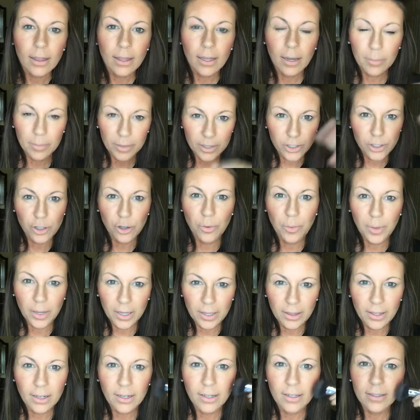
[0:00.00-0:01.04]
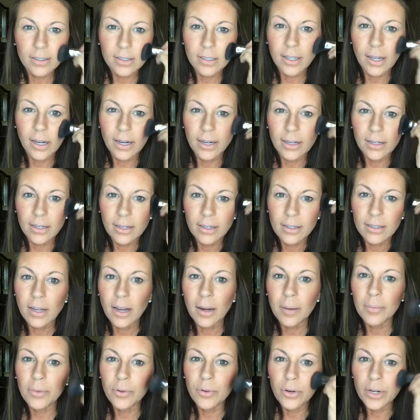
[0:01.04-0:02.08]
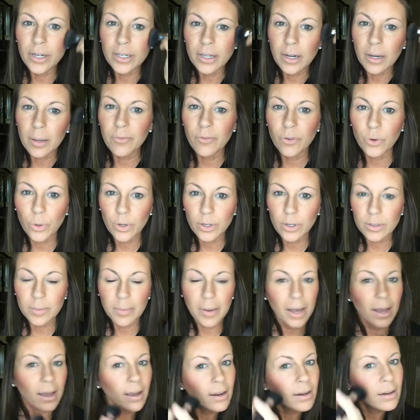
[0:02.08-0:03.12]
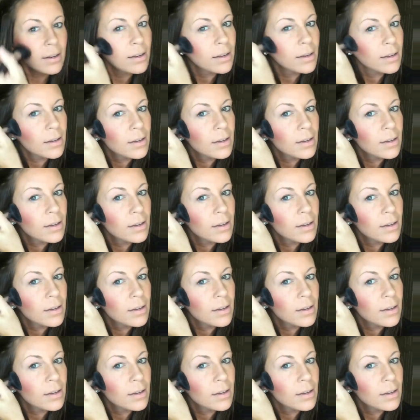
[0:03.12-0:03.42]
I'm assuming that it's like type 3, type 4 is bad.